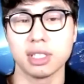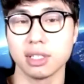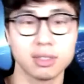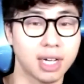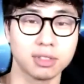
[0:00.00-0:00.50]

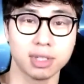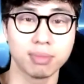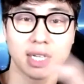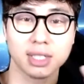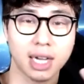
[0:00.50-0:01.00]
It sounds
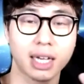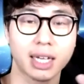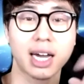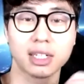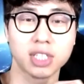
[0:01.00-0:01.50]
amazing. I
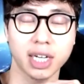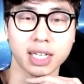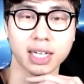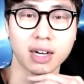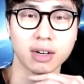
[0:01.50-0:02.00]
got to check
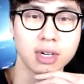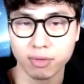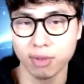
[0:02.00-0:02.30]
it out.